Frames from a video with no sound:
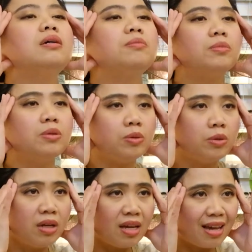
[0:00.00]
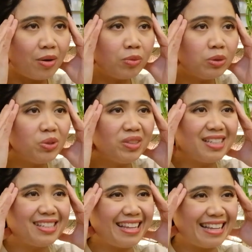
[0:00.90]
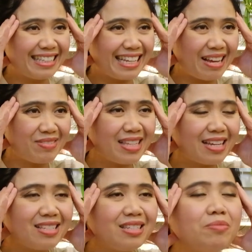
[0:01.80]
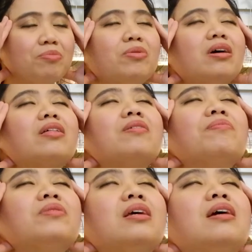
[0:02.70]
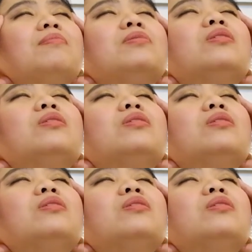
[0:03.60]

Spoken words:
and blow. And we'll do this 10 times. Take a deep breath. I'm